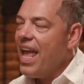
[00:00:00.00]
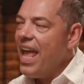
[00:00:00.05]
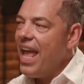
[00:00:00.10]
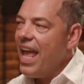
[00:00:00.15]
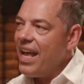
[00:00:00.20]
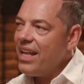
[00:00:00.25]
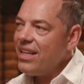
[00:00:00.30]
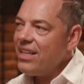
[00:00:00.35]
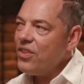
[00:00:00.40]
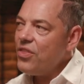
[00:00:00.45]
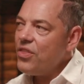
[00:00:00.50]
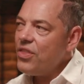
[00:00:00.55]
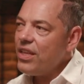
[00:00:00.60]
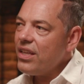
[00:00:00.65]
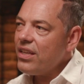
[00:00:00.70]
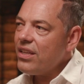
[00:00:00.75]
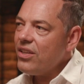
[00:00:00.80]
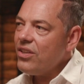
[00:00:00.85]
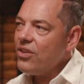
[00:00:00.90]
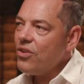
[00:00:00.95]
And I
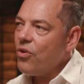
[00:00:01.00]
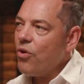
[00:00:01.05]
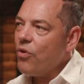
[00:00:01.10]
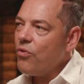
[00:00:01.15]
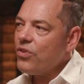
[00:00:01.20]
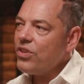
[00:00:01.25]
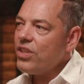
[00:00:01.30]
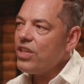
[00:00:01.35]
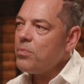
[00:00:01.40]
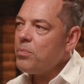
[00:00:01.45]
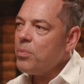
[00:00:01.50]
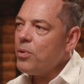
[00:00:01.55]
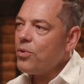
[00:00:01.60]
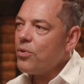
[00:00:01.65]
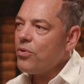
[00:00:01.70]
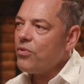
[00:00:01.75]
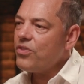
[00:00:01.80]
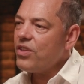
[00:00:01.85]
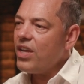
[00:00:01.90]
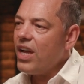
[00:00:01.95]
think, you know, over that period
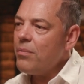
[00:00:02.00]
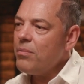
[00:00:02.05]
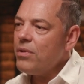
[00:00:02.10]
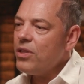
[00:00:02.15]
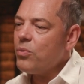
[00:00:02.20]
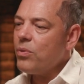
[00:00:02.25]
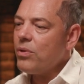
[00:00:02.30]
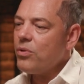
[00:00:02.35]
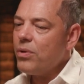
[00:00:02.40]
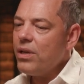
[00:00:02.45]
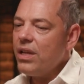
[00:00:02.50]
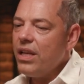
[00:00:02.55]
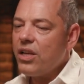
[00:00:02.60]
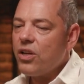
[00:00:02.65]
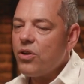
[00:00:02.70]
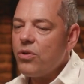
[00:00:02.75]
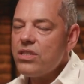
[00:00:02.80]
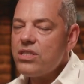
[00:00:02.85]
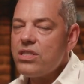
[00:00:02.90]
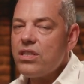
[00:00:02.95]
of time, it will really
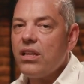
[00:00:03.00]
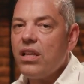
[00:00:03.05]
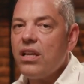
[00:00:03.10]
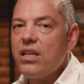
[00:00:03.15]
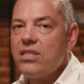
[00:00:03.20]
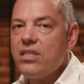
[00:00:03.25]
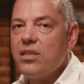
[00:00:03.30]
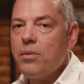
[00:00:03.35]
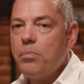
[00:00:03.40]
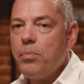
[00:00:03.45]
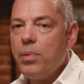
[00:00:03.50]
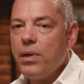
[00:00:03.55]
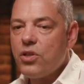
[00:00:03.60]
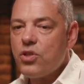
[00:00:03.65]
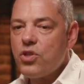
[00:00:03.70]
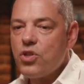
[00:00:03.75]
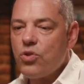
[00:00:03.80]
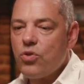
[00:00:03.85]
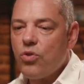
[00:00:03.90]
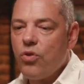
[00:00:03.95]
crystallize the
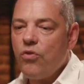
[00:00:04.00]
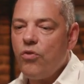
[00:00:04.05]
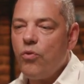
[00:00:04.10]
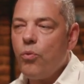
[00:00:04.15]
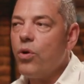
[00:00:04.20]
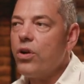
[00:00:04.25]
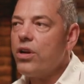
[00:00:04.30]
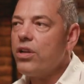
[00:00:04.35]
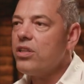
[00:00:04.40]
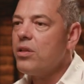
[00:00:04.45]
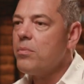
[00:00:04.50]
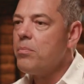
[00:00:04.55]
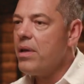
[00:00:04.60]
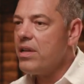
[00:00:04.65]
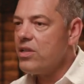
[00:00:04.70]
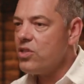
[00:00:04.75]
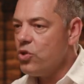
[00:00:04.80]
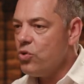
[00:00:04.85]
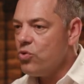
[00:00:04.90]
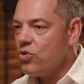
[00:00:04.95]
picture of what are the
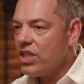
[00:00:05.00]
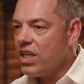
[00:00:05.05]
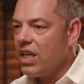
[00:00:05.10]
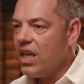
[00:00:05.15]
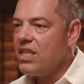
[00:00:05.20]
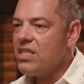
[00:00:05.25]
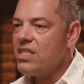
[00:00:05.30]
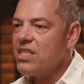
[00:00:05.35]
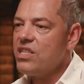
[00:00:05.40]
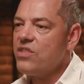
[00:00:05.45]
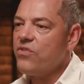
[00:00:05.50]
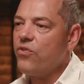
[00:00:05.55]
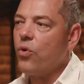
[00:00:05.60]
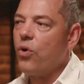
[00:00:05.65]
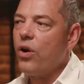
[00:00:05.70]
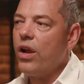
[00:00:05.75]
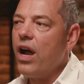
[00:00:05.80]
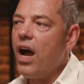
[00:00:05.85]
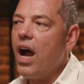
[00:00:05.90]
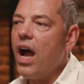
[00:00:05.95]
best use cases
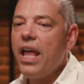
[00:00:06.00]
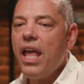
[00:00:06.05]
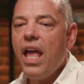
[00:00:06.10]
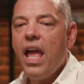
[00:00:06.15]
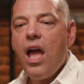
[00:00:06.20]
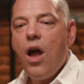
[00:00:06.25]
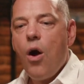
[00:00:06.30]
for AI,